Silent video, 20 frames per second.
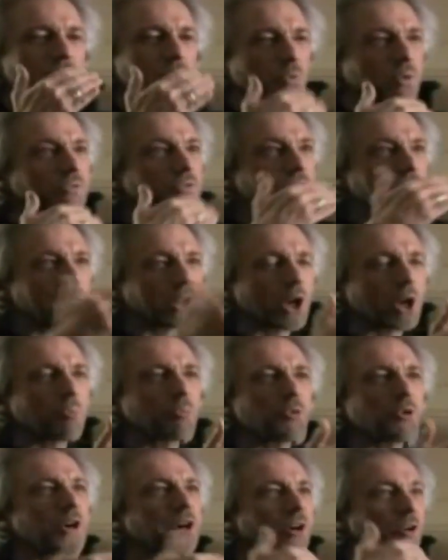that we've said our
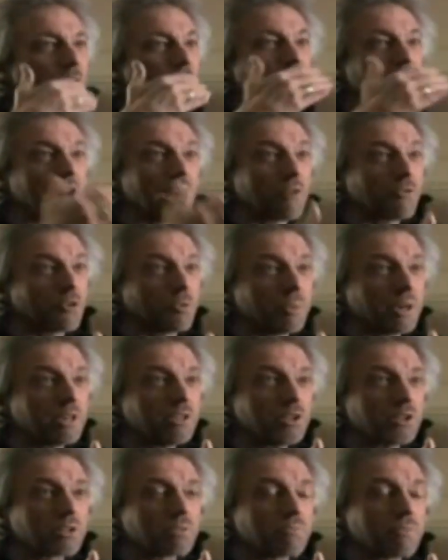prayer or our
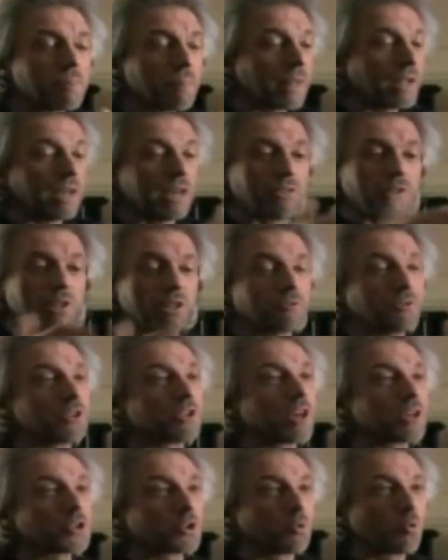affirmation, and then if
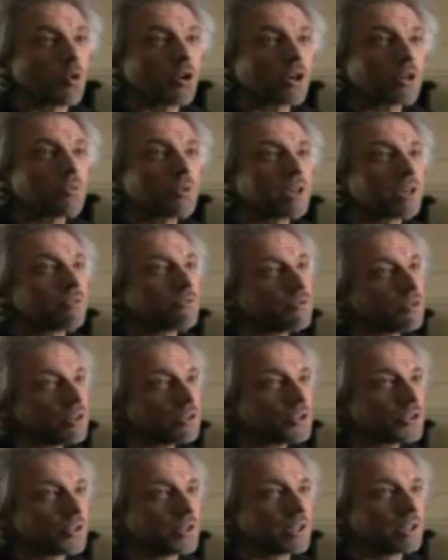it doesn't work, we get
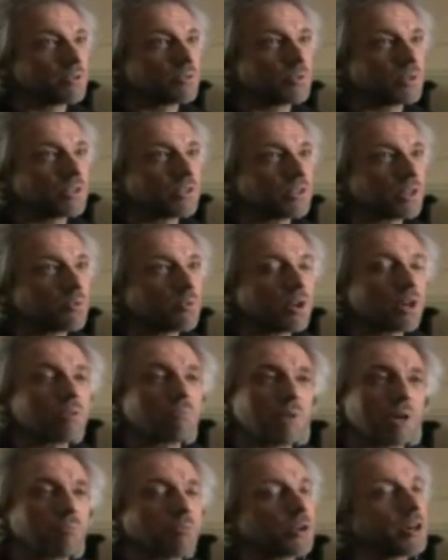frustrated and we say,
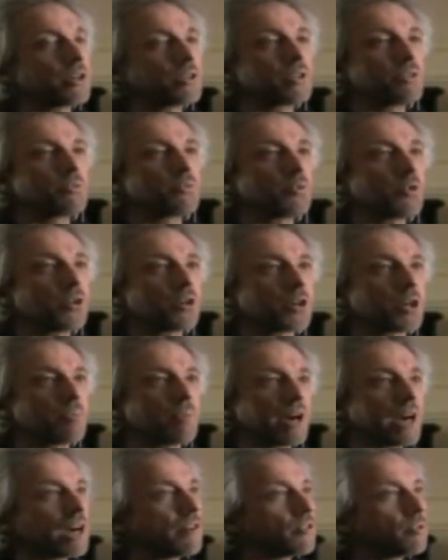well, my prayer didn't work, or
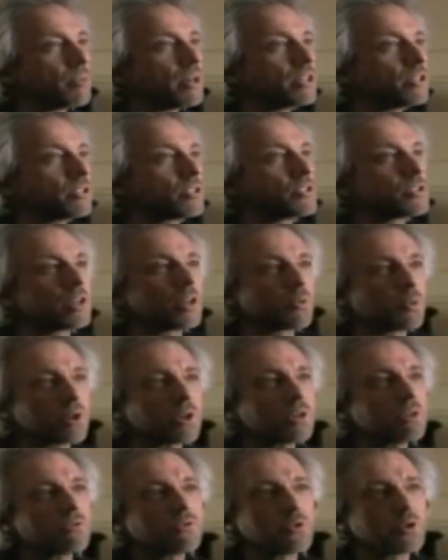my affirmation's not
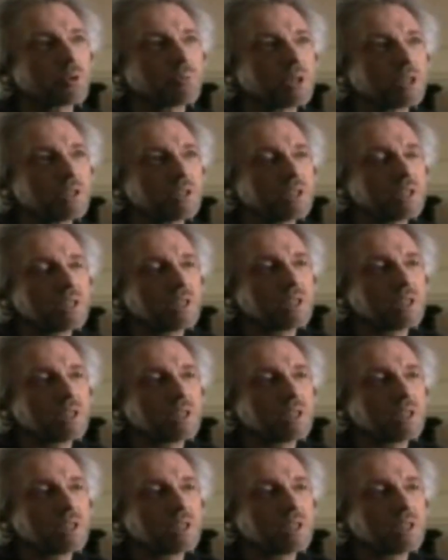working for me,